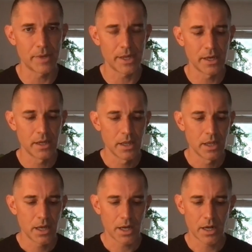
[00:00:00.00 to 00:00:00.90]
But
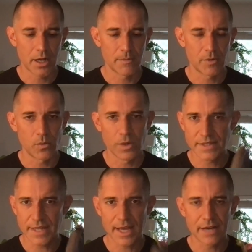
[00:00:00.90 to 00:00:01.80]

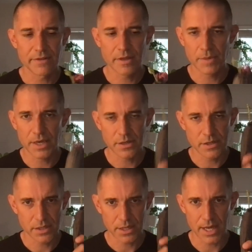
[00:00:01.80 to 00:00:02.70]
once I had everything
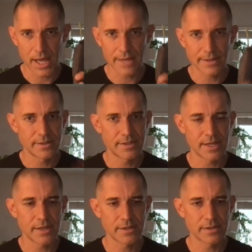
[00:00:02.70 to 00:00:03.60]
pitched and I had these
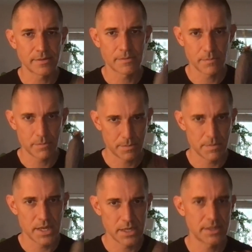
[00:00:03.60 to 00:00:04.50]
stakes
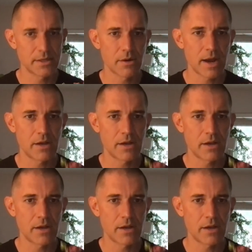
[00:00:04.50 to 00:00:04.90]
into the ground